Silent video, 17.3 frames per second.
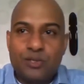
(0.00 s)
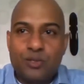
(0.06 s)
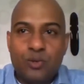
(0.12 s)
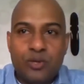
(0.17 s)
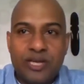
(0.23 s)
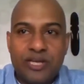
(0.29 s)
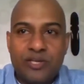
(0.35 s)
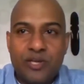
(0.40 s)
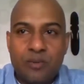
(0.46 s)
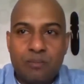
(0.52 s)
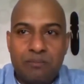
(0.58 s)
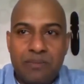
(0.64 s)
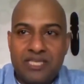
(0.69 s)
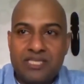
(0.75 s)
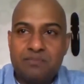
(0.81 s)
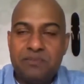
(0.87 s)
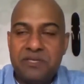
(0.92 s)
look at your
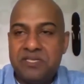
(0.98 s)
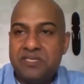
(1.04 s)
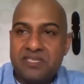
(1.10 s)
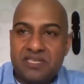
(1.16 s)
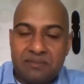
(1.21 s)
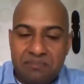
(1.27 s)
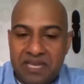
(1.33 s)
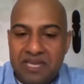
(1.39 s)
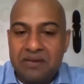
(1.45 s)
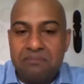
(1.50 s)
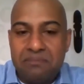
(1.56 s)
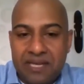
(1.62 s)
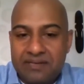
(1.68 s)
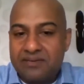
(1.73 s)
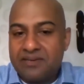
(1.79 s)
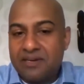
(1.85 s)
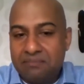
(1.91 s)
best speeches and make it
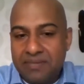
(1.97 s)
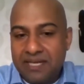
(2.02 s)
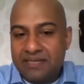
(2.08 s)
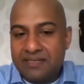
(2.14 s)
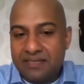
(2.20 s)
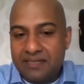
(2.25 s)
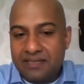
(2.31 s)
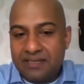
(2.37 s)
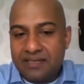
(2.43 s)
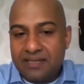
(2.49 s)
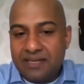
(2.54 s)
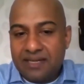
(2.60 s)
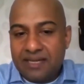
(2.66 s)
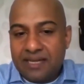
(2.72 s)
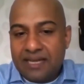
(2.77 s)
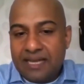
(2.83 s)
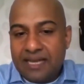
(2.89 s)
better and better.
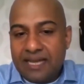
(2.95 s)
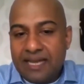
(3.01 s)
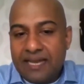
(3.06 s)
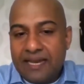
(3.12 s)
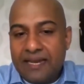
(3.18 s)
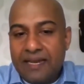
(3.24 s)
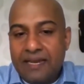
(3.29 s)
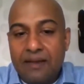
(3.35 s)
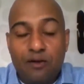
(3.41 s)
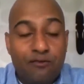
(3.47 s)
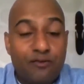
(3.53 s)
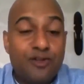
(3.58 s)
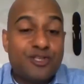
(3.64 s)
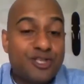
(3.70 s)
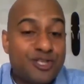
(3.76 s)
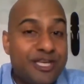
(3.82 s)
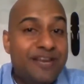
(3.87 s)
And of
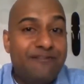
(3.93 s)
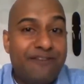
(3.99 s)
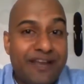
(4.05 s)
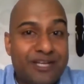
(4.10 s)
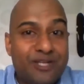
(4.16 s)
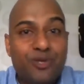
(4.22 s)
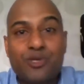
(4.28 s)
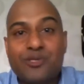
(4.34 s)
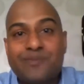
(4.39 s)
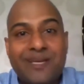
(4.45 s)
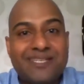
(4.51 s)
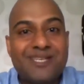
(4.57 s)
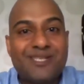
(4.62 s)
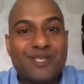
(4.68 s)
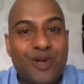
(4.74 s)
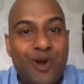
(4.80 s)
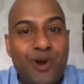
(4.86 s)
course, in fact,
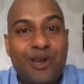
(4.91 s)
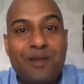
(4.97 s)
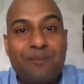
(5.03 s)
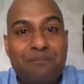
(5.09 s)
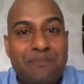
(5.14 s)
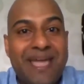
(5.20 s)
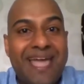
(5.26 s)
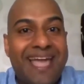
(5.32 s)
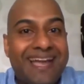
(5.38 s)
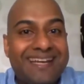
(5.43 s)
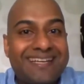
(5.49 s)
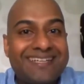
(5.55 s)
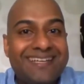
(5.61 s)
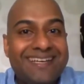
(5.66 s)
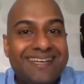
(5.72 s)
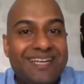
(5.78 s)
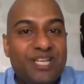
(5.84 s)
Toastmasters called him back
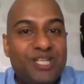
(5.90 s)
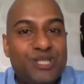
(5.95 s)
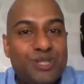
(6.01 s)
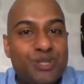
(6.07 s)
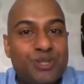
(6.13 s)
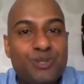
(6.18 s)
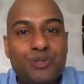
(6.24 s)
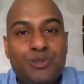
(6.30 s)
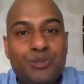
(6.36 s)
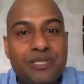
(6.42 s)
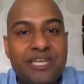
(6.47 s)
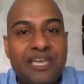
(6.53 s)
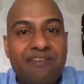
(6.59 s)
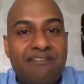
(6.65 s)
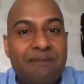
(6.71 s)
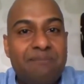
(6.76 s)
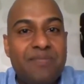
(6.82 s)
to
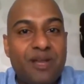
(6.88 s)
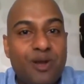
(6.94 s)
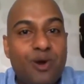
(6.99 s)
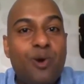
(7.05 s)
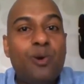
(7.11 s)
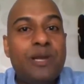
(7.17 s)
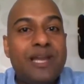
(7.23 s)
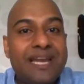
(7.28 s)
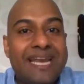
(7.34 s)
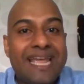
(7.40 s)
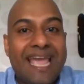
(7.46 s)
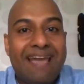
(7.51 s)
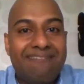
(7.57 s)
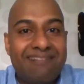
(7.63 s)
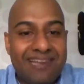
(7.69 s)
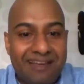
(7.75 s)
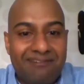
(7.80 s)
give him the Golden
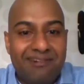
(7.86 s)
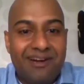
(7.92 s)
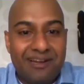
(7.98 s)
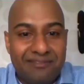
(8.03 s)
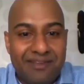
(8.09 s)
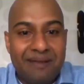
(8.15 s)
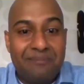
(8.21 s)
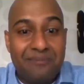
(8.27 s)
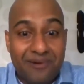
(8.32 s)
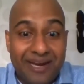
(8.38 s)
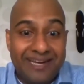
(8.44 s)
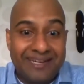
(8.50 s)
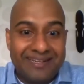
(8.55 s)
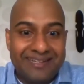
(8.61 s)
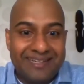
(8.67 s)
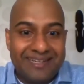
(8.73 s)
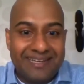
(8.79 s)
Gavel Award, if I'm right.